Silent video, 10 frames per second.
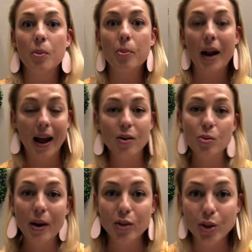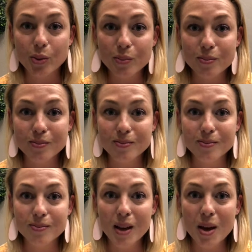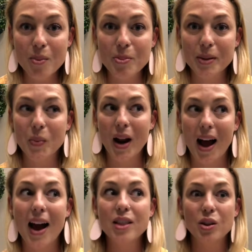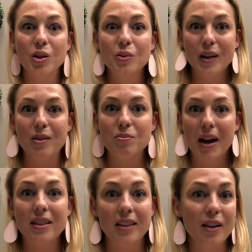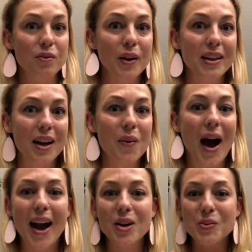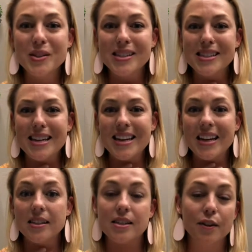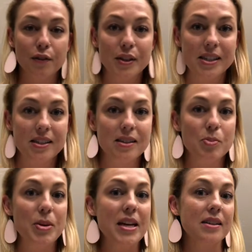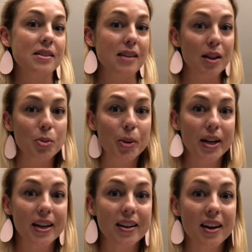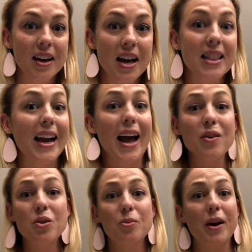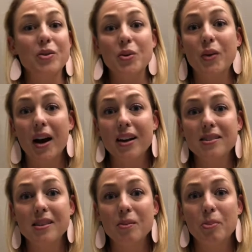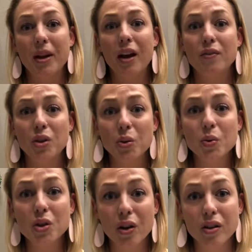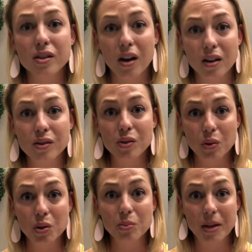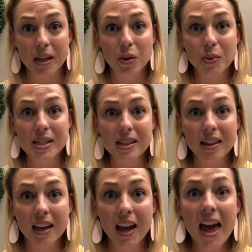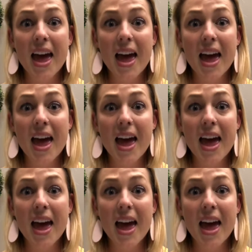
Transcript: But I don't know about you, but when I look around my life right now, I don't see differences being celebrated. Like, I don't know about you guys, but have you turned on social media recently